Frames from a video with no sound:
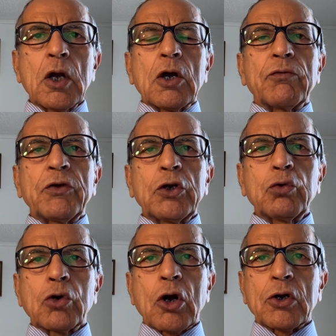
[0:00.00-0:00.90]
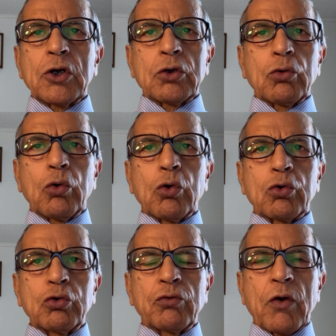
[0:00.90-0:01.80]
We do not need to go
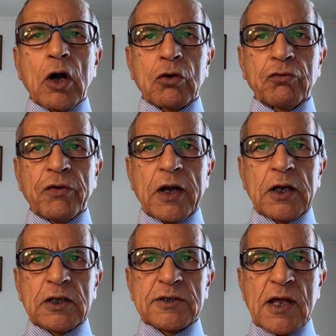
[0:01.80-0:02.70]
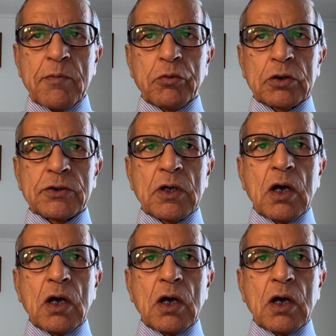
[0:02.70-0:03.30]
too far to find examples.